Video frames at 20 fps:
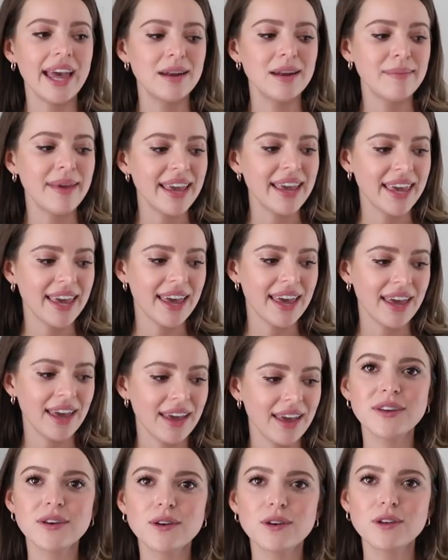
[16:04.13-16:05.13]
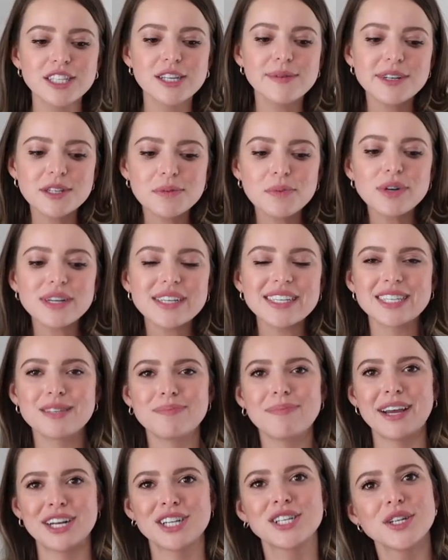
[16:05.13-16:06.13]
and make it feel so much more
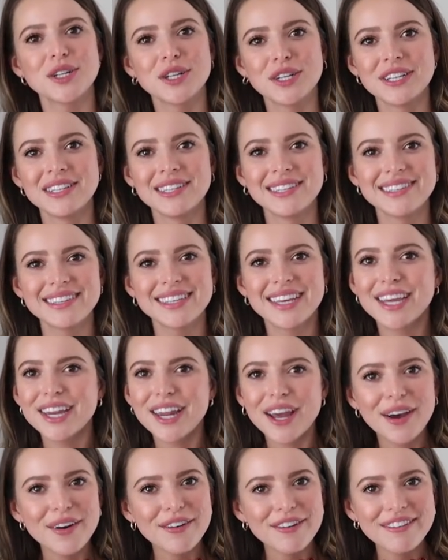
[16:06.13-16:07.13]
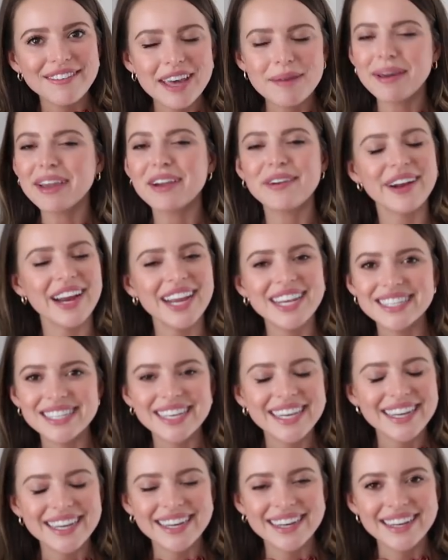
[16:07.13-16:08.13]
special, you know? Am I
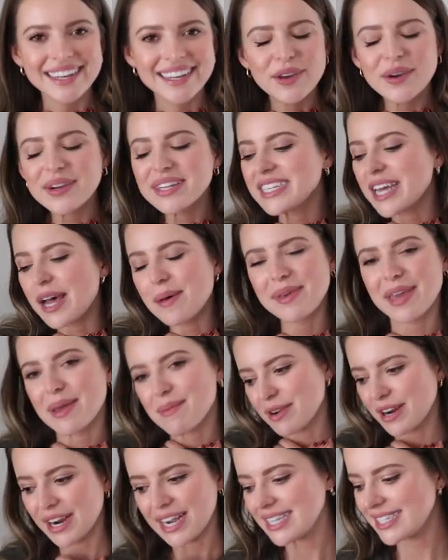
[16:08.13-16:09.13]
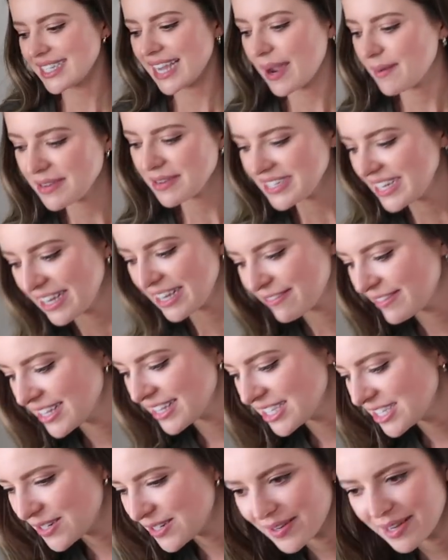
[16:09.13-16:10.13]
crazy? You can tell me I'm crazy. I won't take
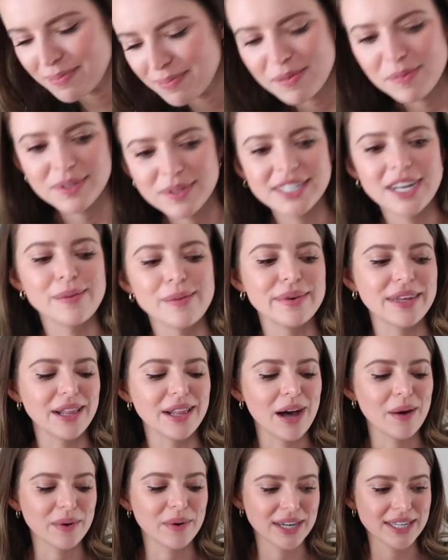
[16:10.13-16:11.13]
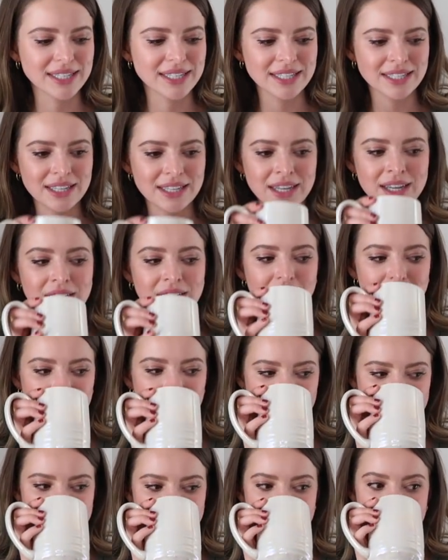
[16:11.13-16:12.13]
offense to it. People tell me a lot worse
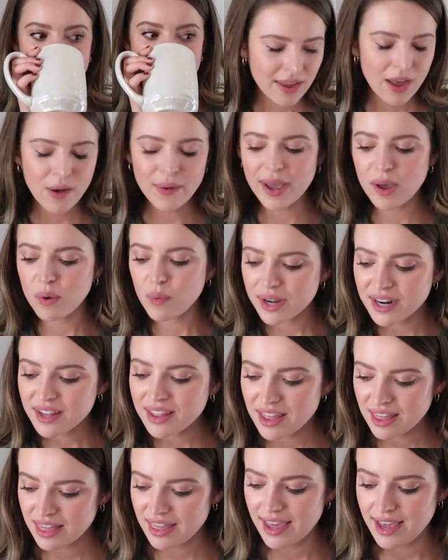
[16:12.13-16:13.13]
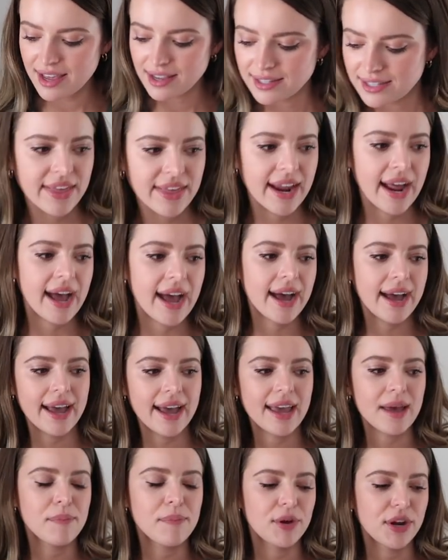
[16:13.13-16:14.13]
all the time. Okay, one of the things that
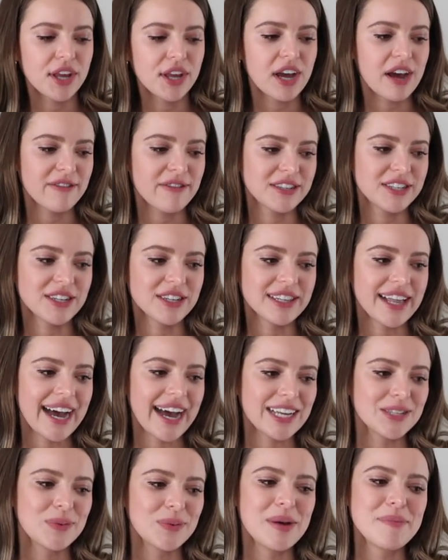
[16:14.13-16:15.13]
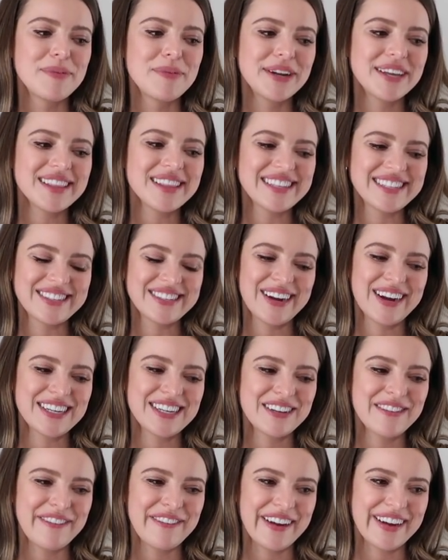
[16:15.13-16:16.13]
I am putting off until last, well, I'm putting the
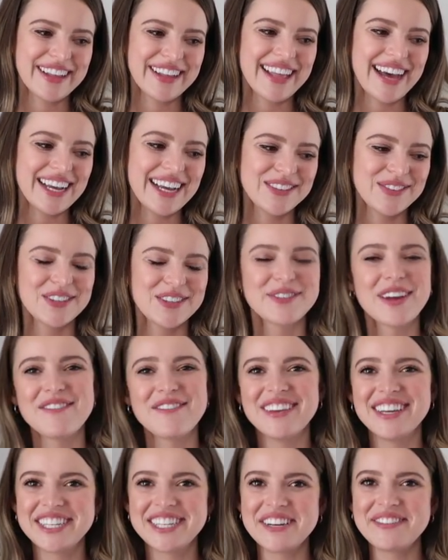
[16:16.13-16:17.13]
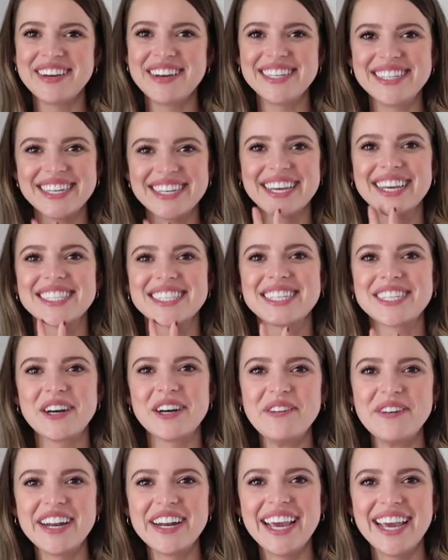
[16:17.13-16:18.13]
skirt to very last, which might be a dumb idea because I
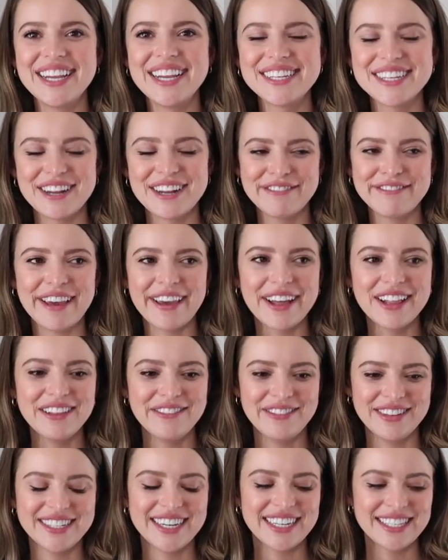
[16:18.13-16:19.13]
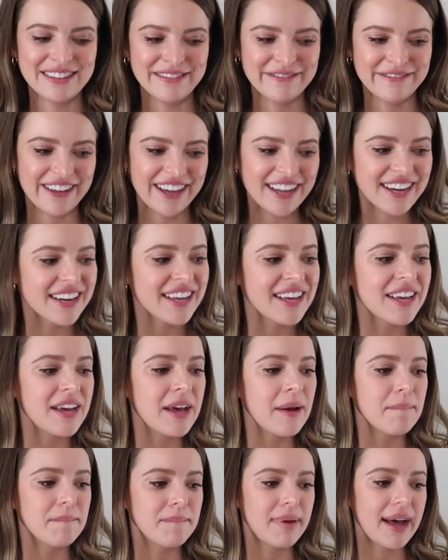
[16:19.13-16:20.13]
don't want to end in a fail if it doesn't fit,
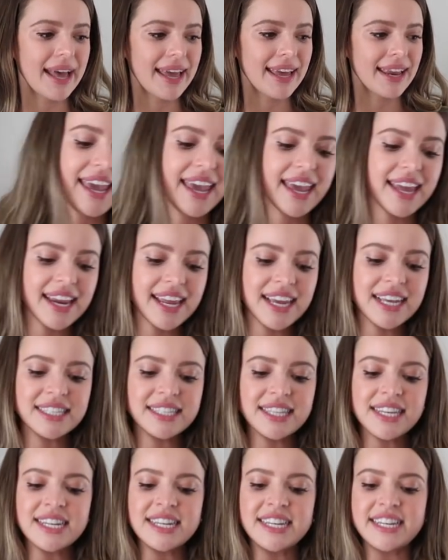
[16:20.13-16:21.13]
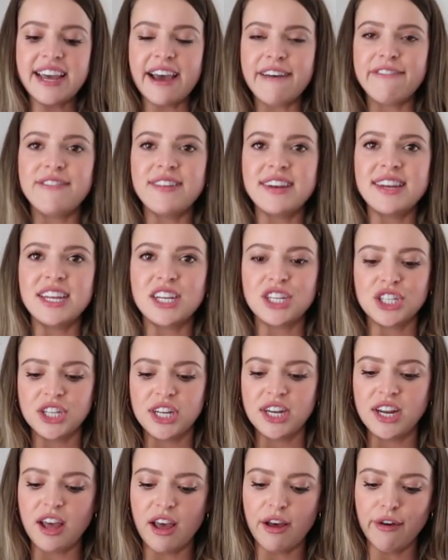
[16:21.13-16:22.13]
but it is the
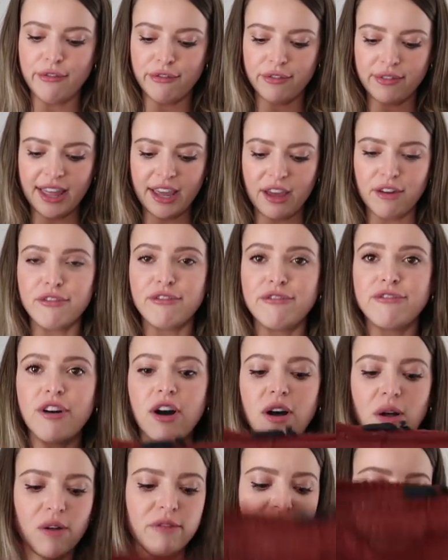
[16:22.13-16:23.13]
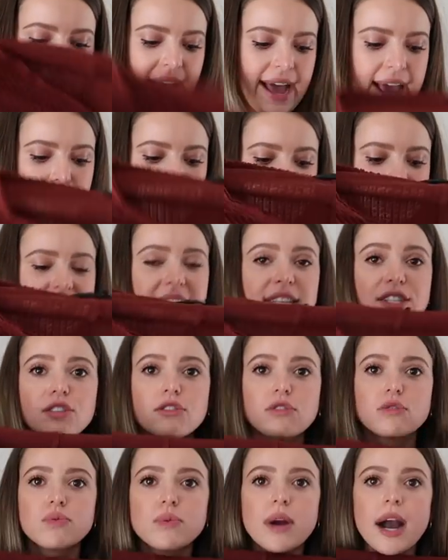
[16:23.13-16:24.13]
definition of like fall vibes. It's
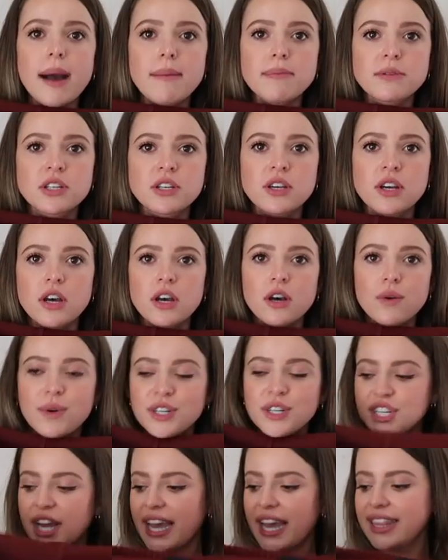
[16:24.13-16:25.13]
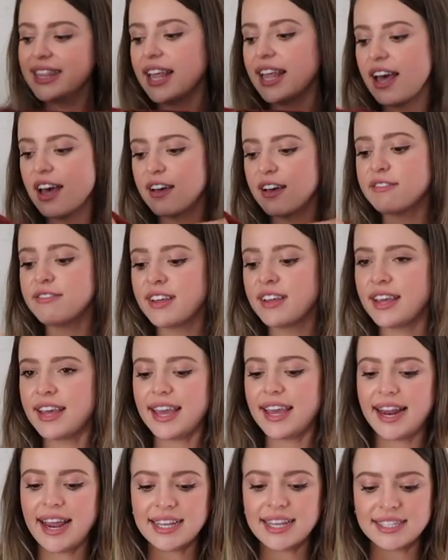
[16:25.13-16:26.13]
cropped, which I love.
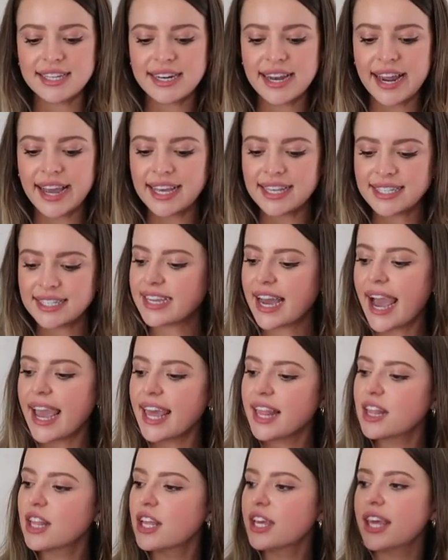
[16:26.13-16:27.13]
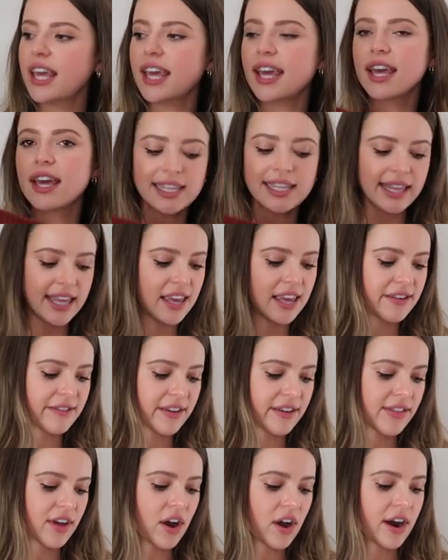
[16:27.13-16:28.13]
It has a nice tight looking sleeve
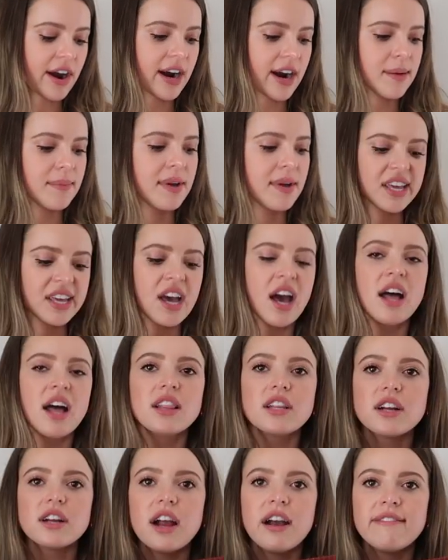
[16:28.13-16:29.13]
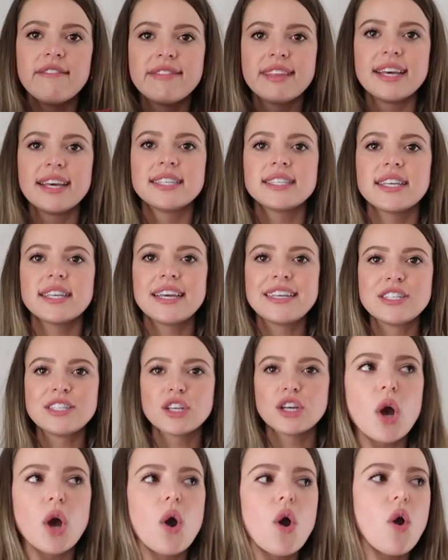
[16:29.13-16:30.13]
on the arm. The color of this
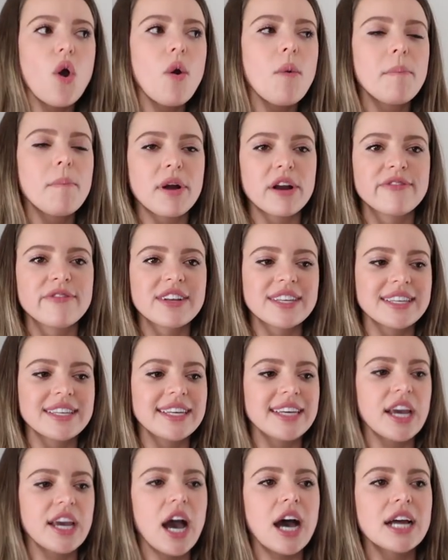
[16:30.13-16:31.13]
is so perfectly